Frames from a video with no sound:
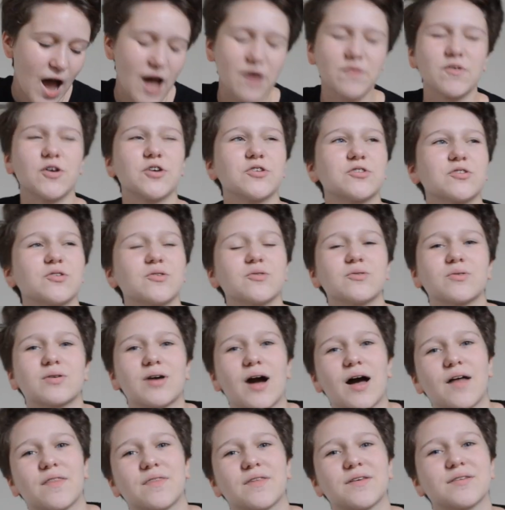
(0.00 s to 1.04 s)
I've also
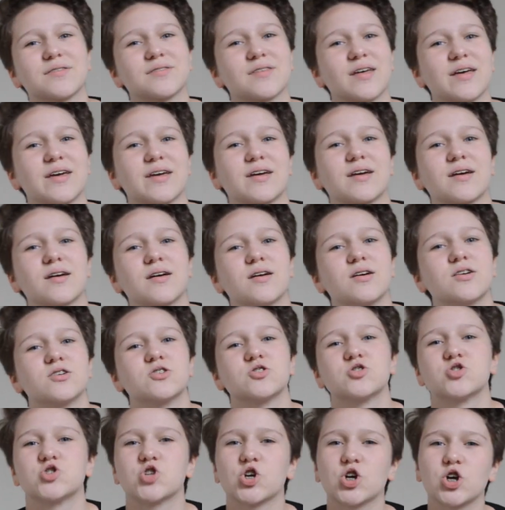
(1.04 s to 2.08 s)
got this, like,
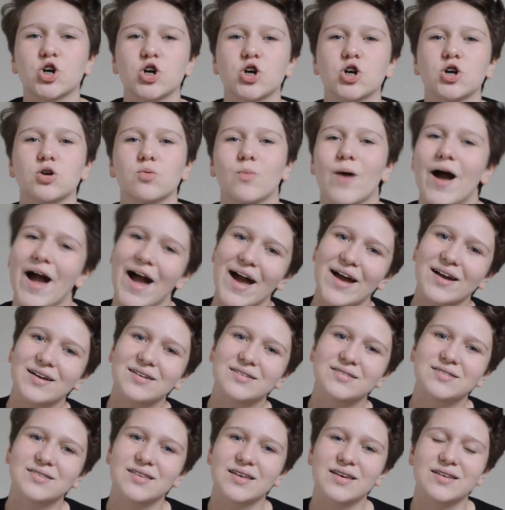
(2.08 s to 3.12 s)
sugar
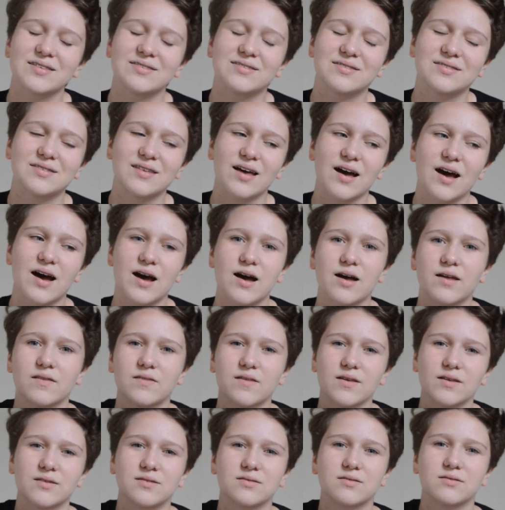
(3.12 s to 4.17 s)
wax. It's
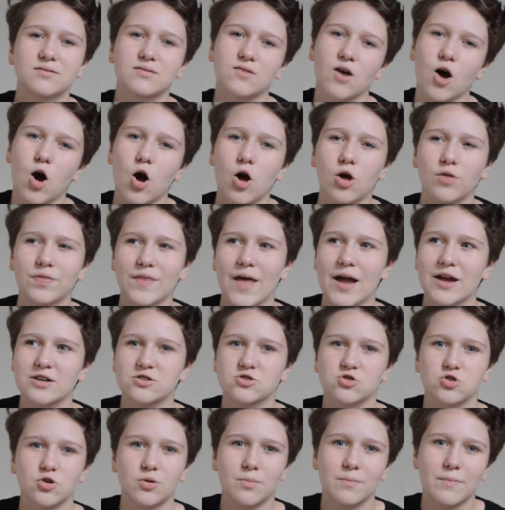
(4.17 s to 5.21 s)
this
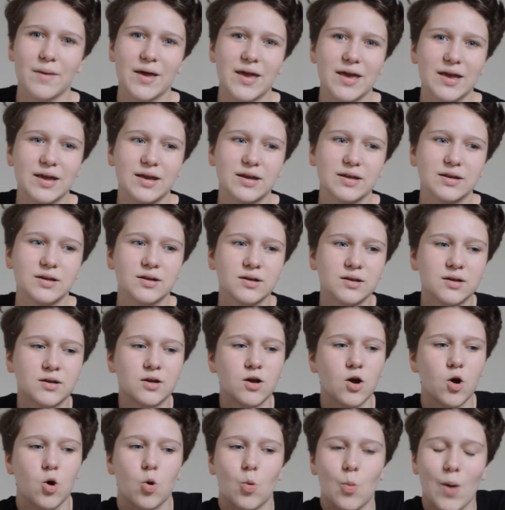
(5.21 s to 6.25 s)
all-natural made
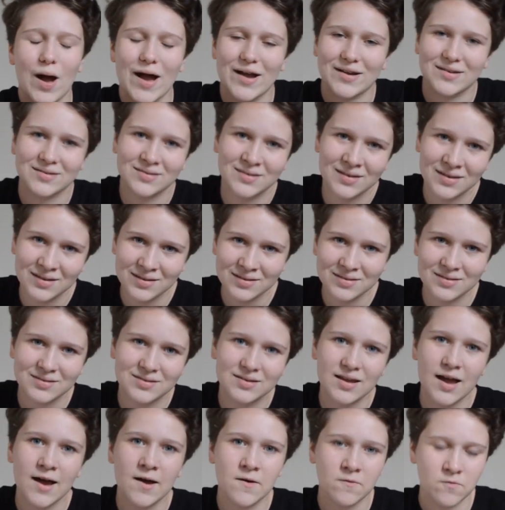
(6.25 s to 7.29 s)
waxing
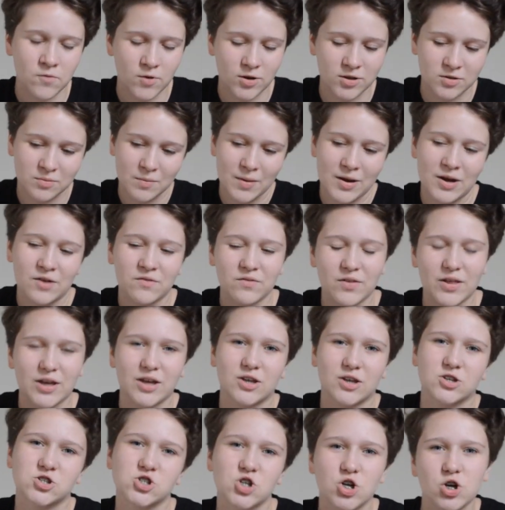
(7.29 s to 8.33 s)
stuff where it's made of
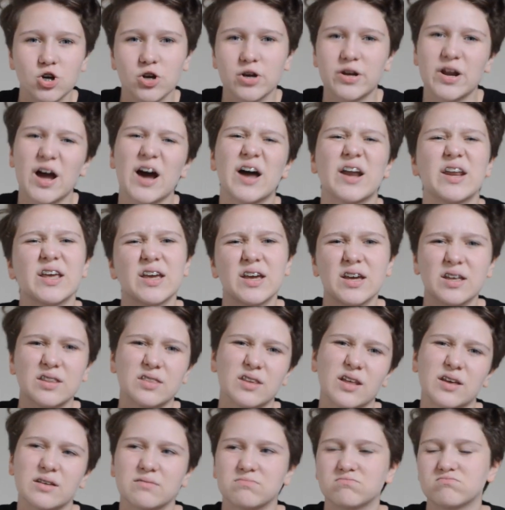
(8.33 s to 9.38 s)
like sugar and honey and
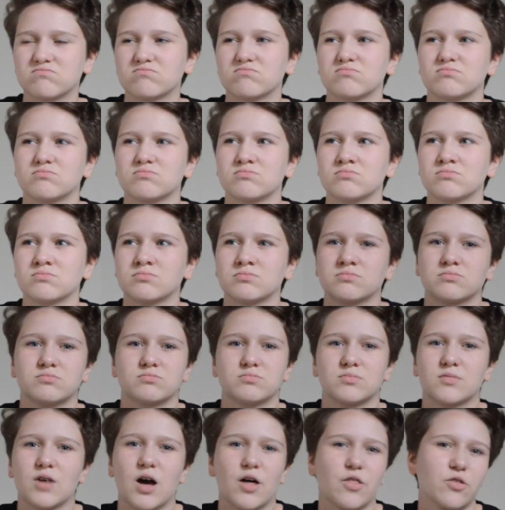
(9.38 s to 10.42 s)
like
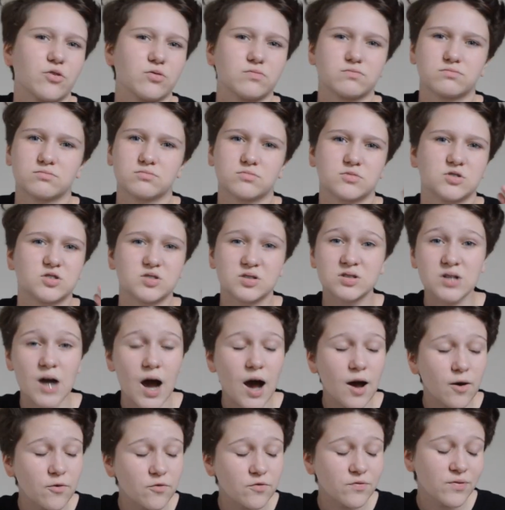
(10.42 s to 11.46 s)
other
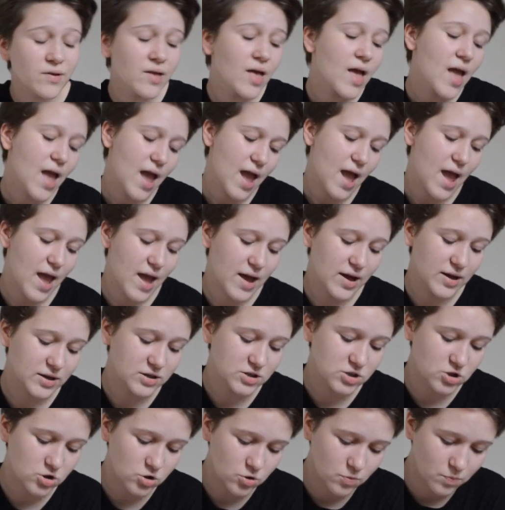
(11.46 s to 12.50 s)
stuff,
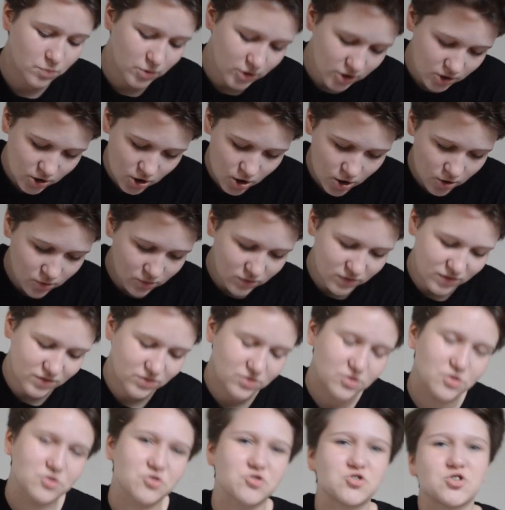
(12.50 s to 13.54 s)
and you put it on with these
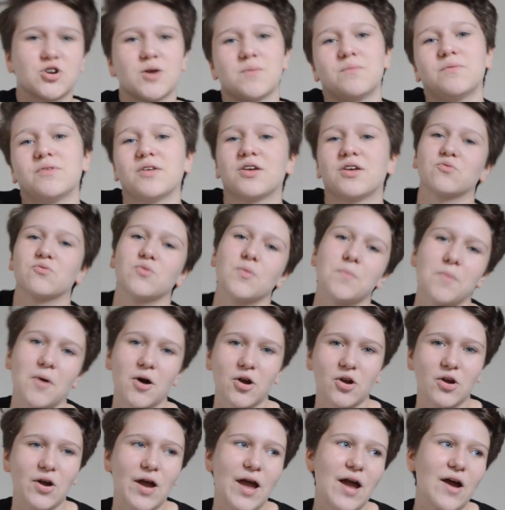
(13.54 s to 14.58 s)
little strips you rip
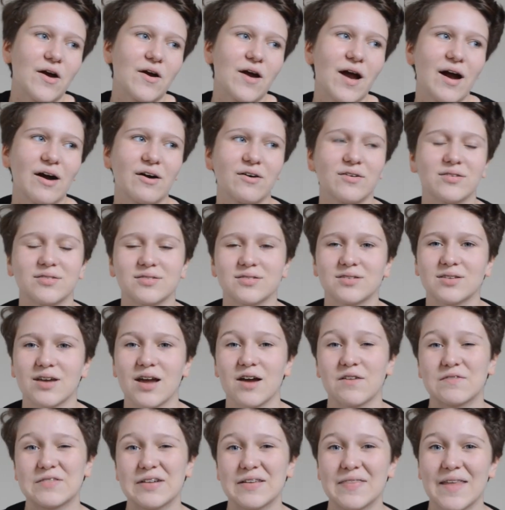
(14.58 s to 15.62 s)
all your hair out. So
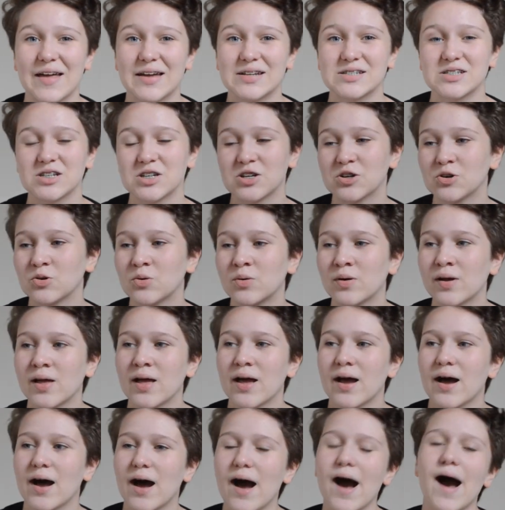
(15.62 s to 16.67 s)
yeah, I've done that too.
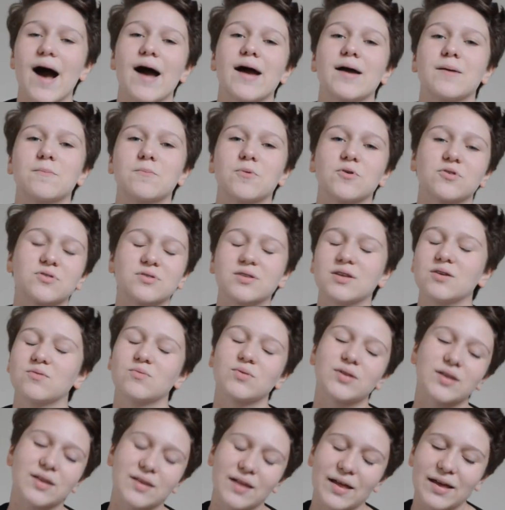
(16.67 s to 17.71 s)
I personally
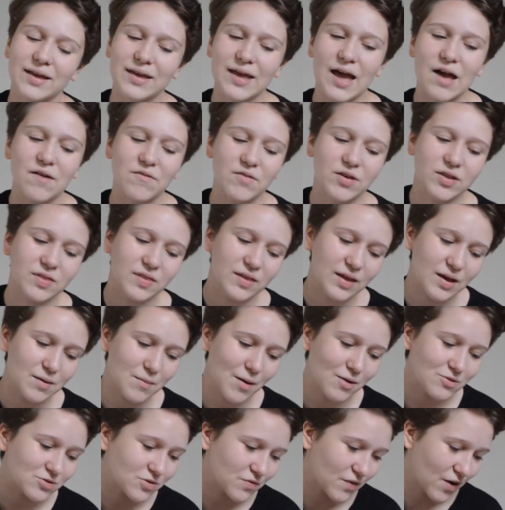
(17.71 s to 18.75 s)
really like having the
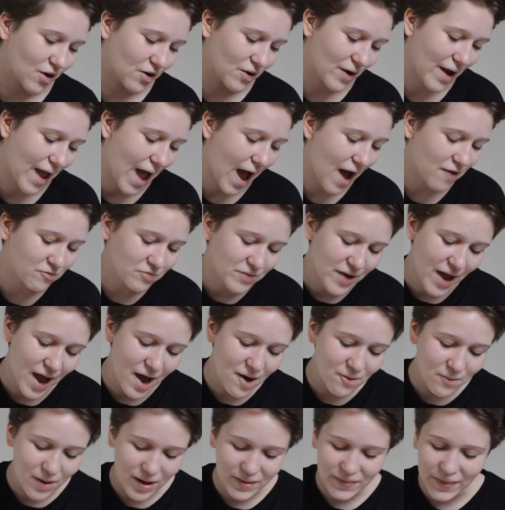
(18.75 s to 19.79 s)
amount of hair I have
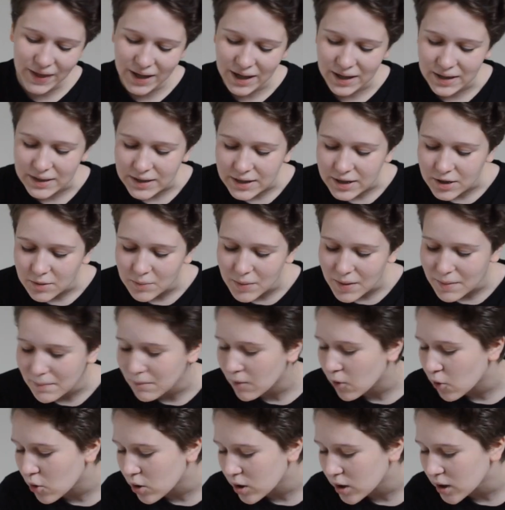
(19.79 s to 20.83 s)
now. I'd like a little bit
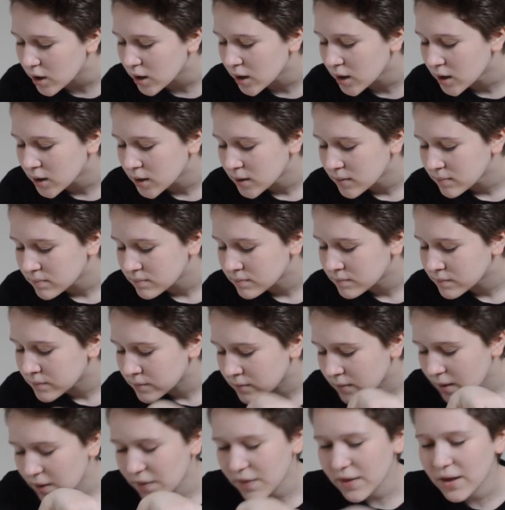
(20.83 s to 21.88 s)
more.
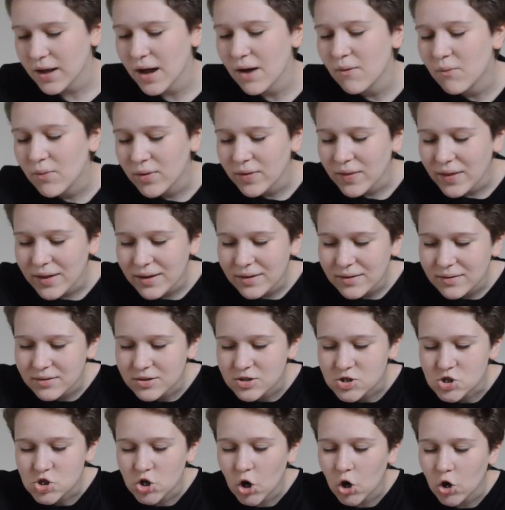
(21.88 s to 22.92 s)
I think I
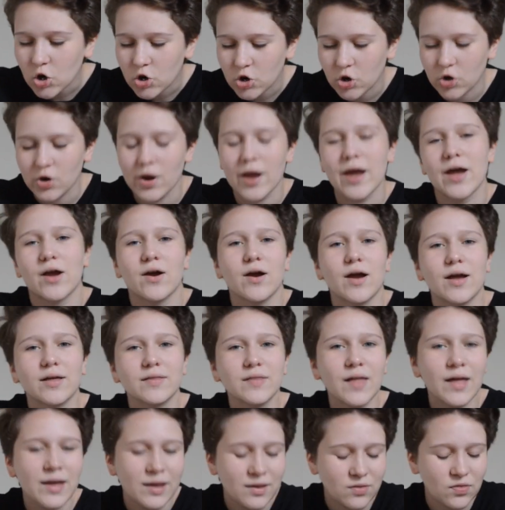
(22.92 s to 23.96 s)
want like darker hair. I
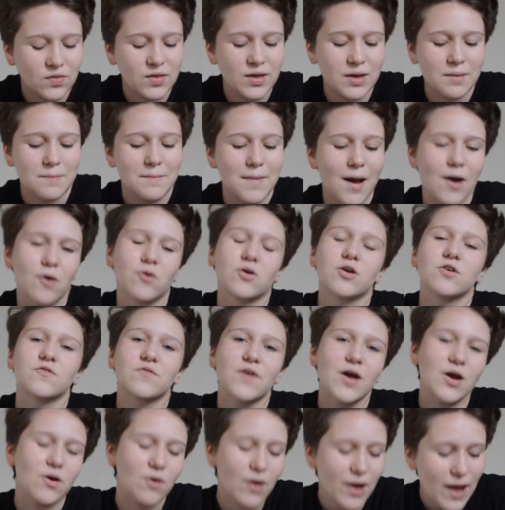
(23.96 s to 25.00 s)
like the amount of
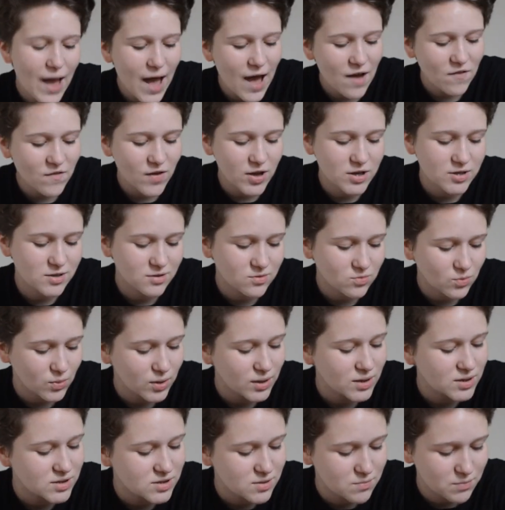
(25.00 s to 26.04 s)
hair I have. I just
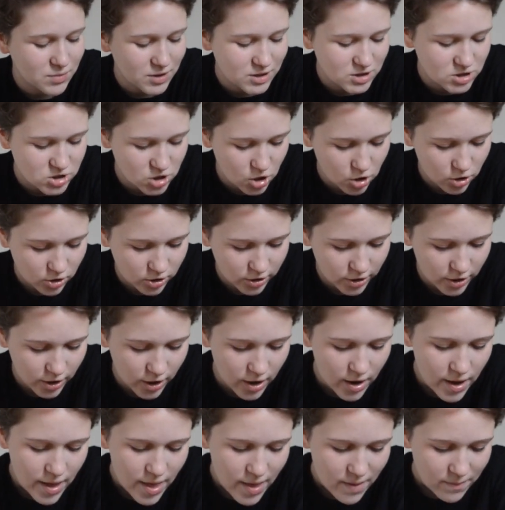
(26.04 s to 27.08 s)
want it to be darker
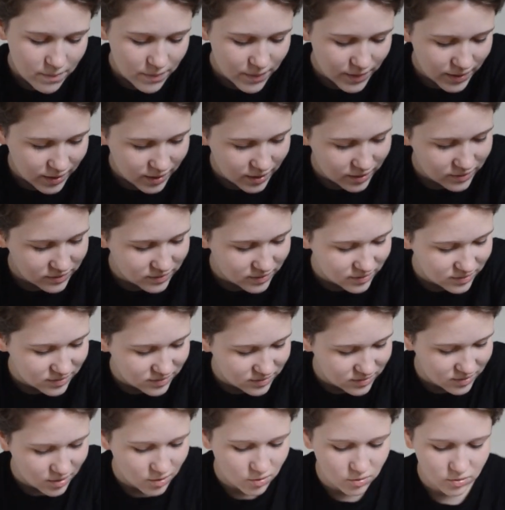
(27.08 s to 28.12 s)
because
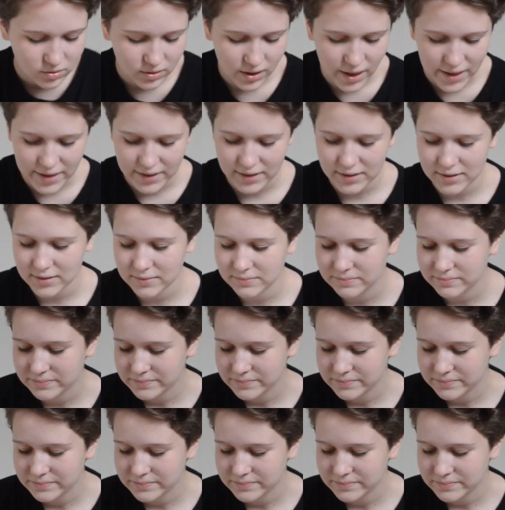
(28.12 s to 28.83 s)
it's so light.